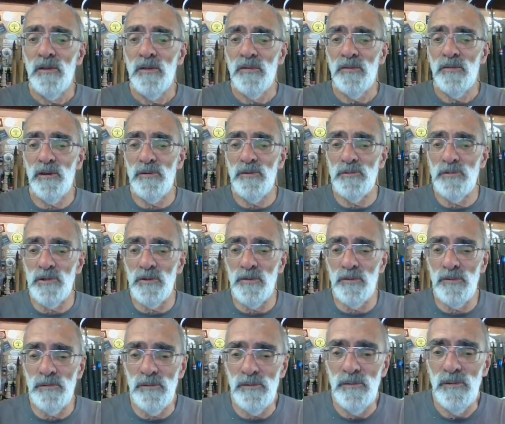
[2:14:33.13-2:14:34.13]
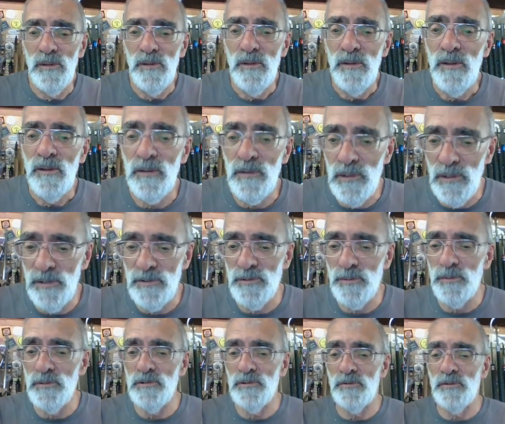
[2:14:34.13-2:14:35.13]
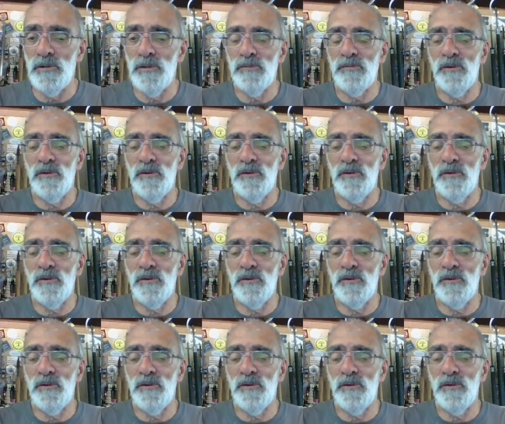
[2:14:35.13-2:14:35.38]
Thank you, John. I'm glad you enjoyed it.